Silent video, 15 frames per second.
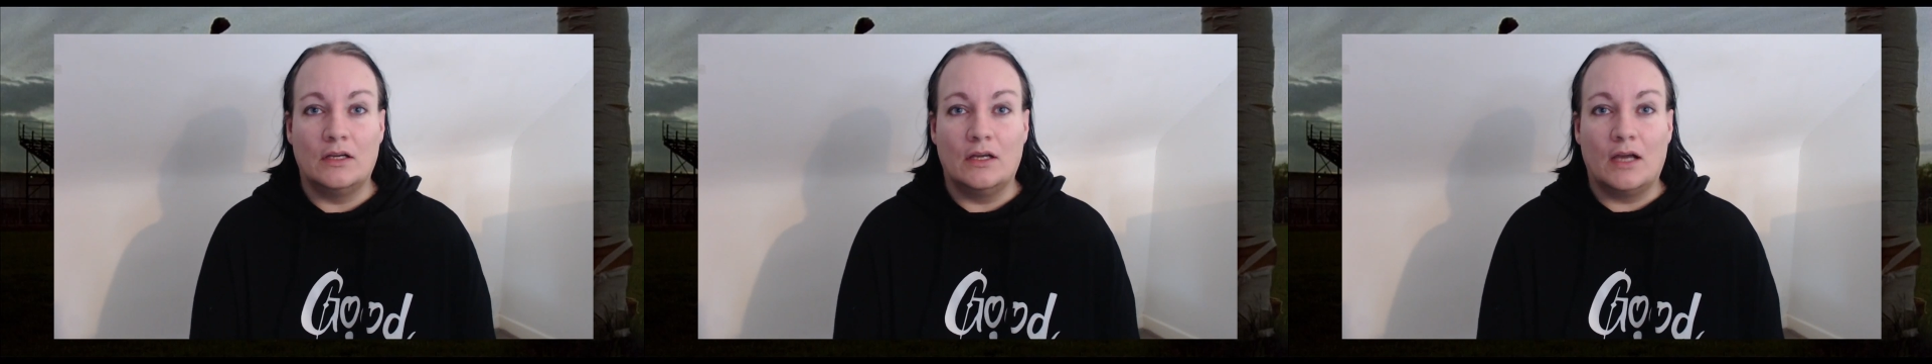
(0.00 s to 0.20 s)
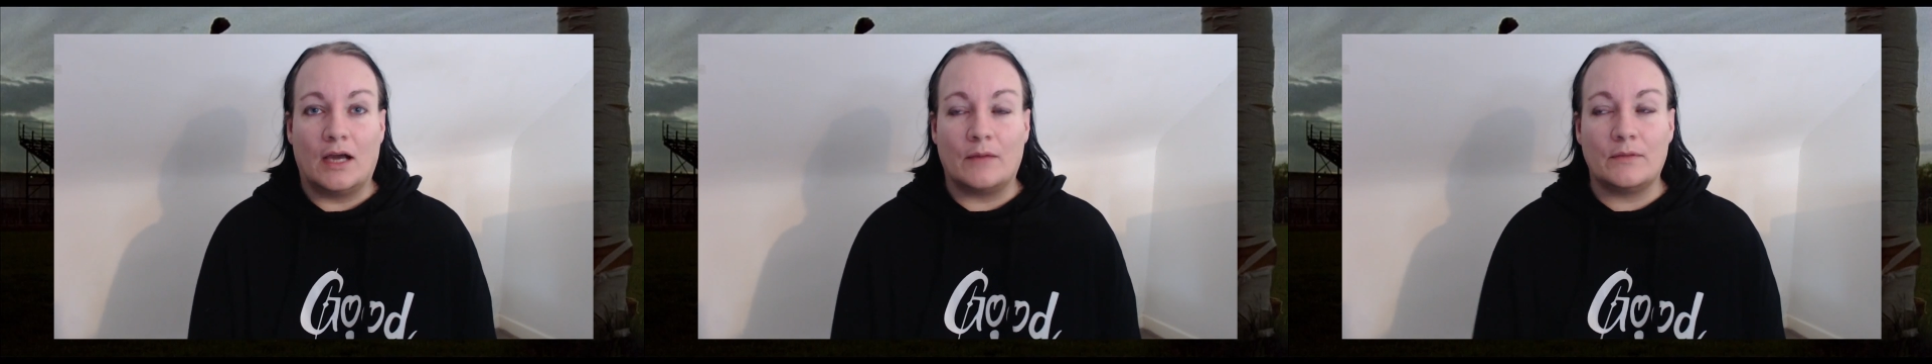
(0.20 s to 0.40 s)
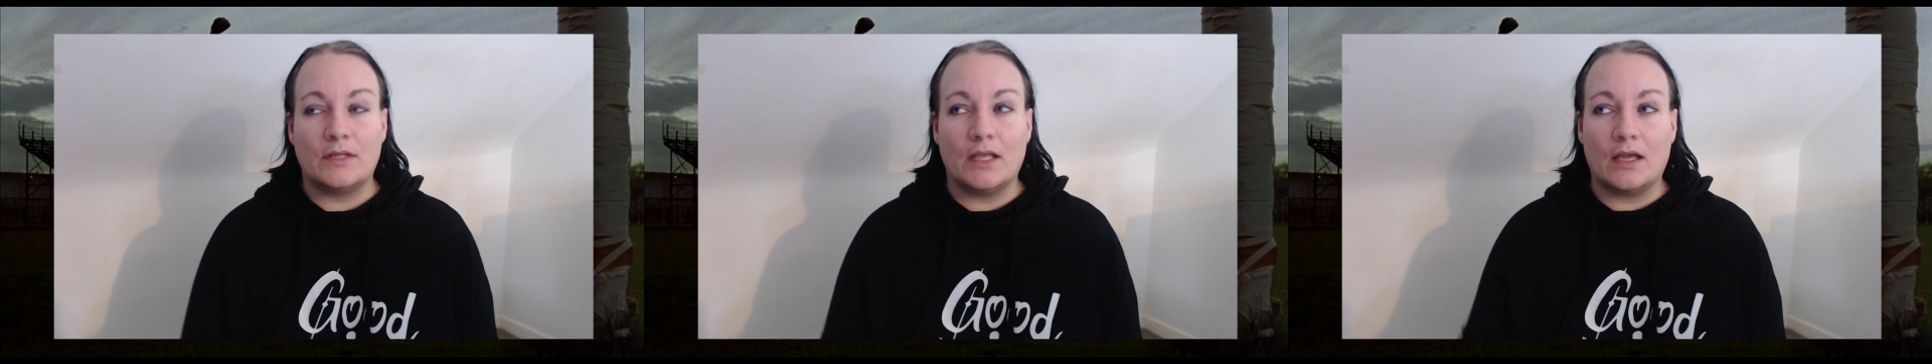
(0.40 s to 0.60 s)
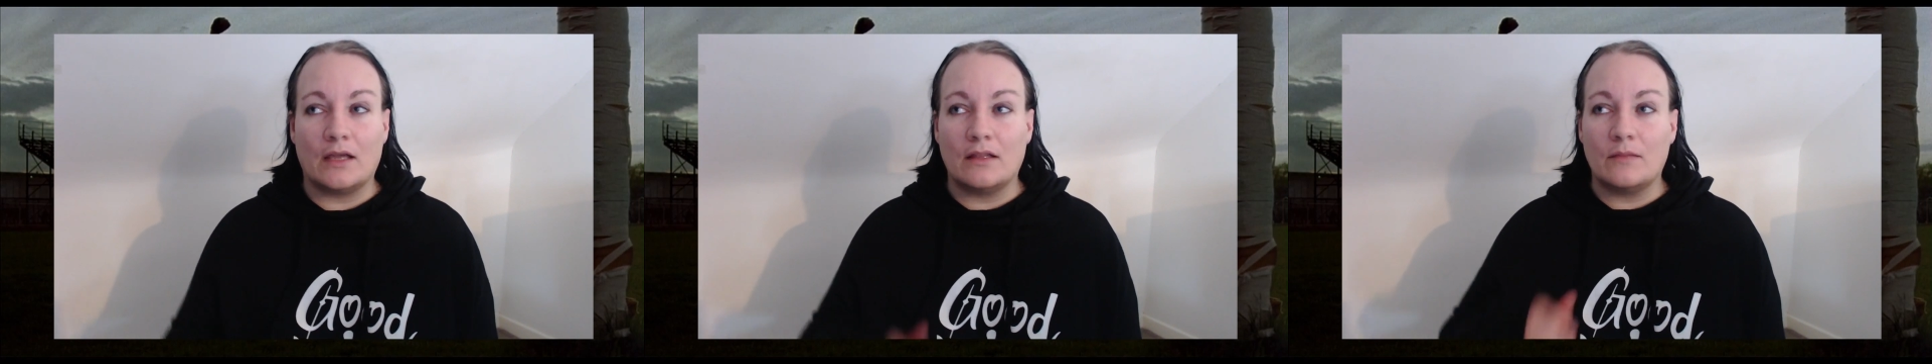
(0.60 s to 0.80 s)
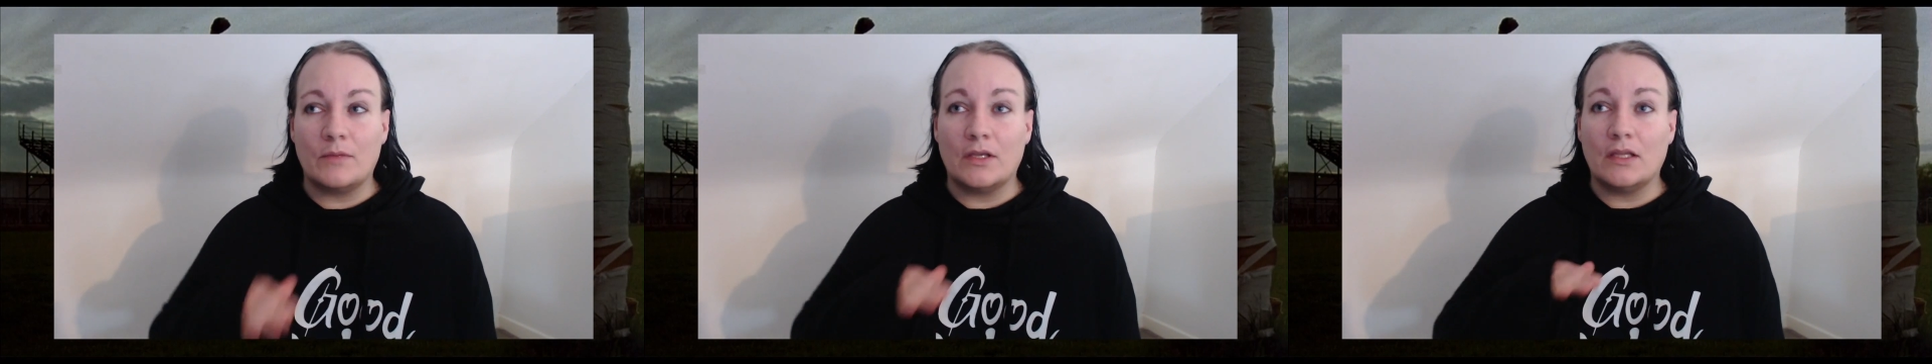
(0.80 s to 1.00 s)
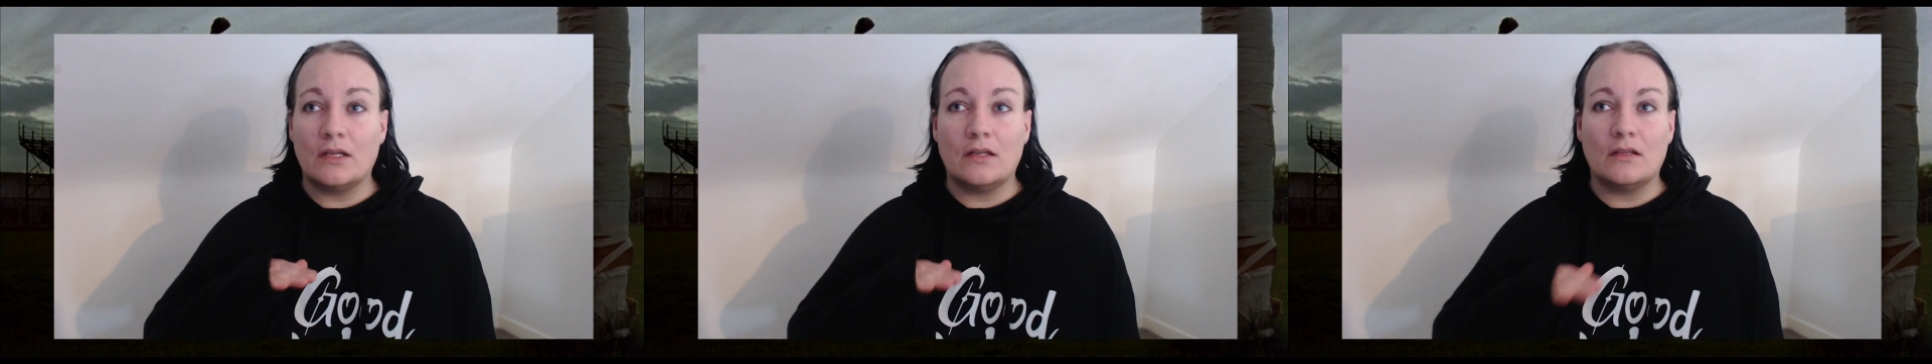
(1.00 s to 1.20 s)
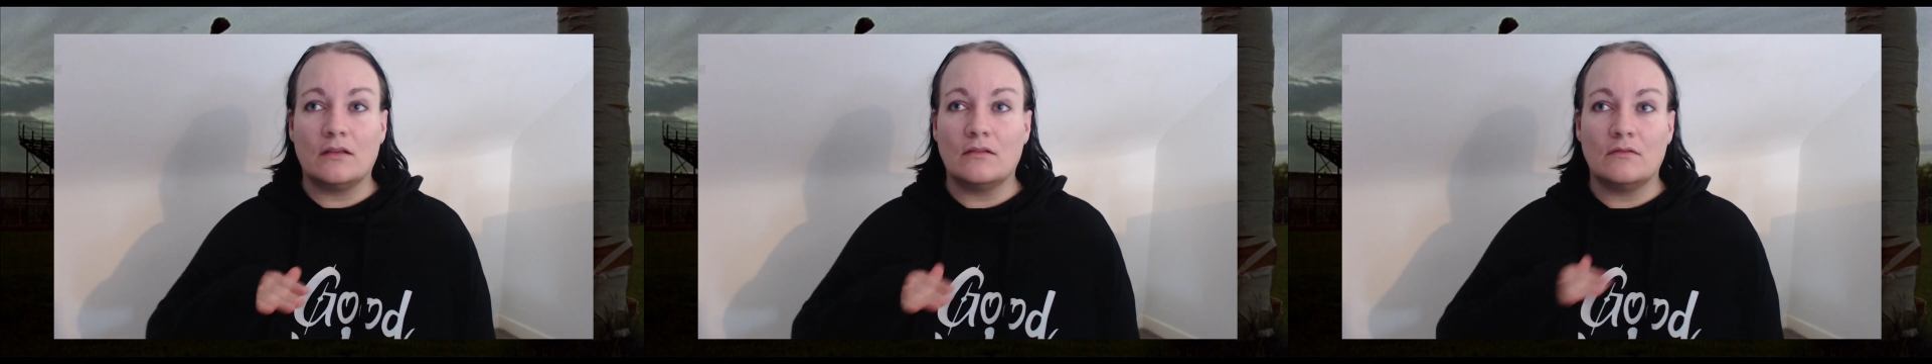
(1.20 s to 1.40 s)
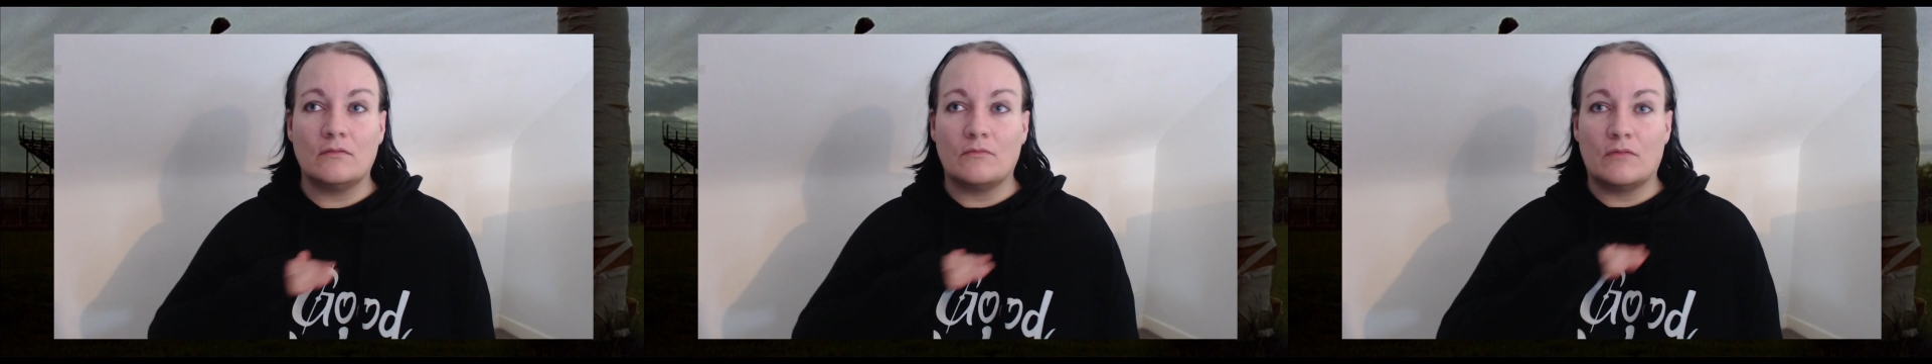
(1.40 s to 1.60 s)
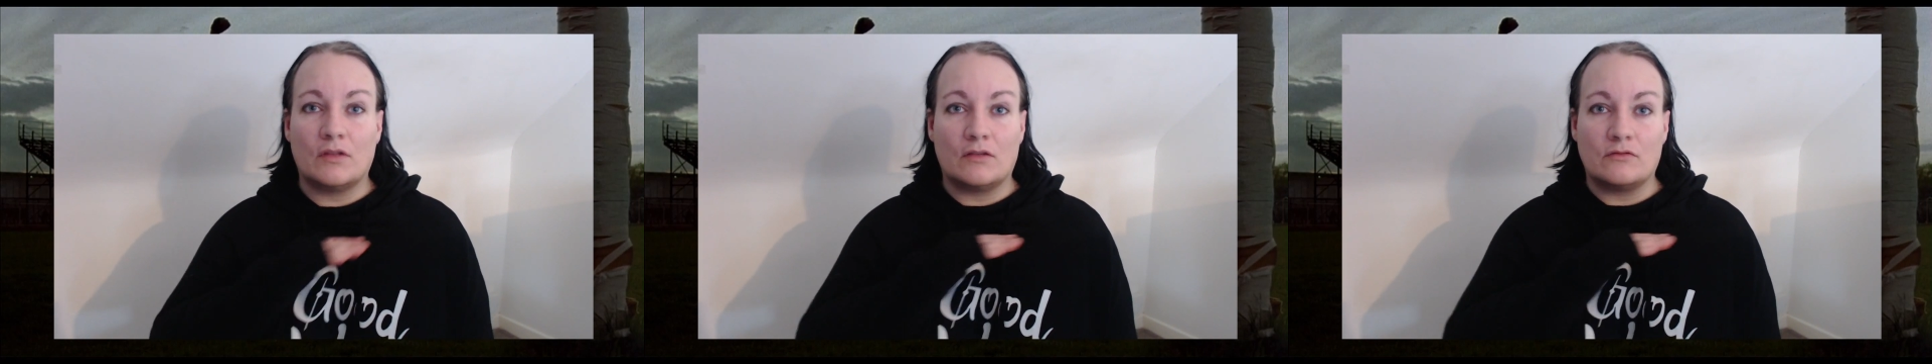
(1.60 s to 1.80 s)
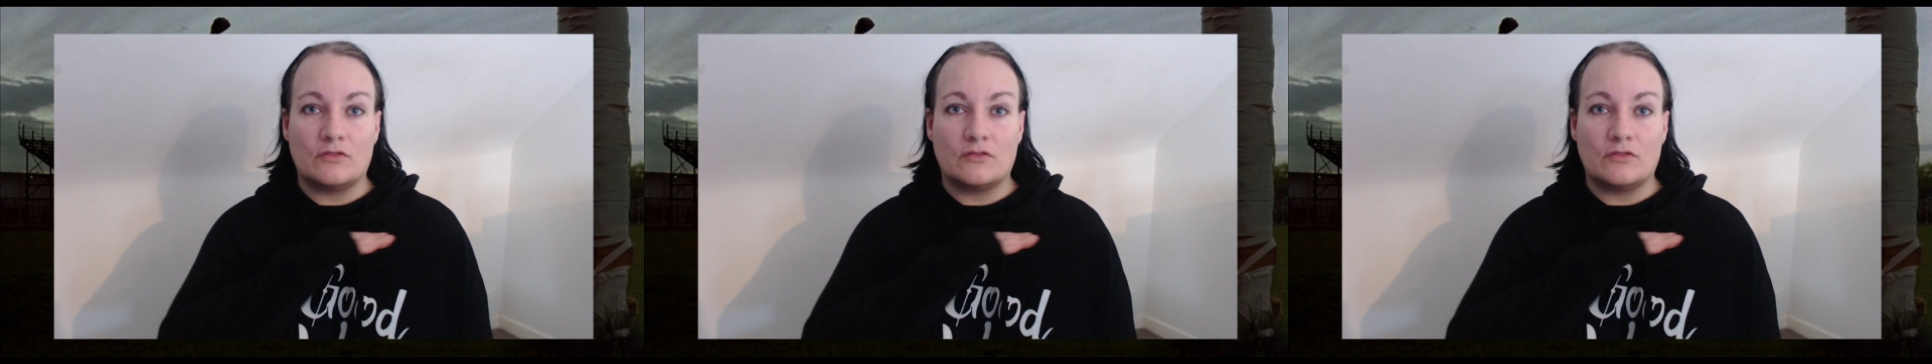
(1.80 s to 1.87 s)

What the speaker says: I mean, yeah, in the beginning, they're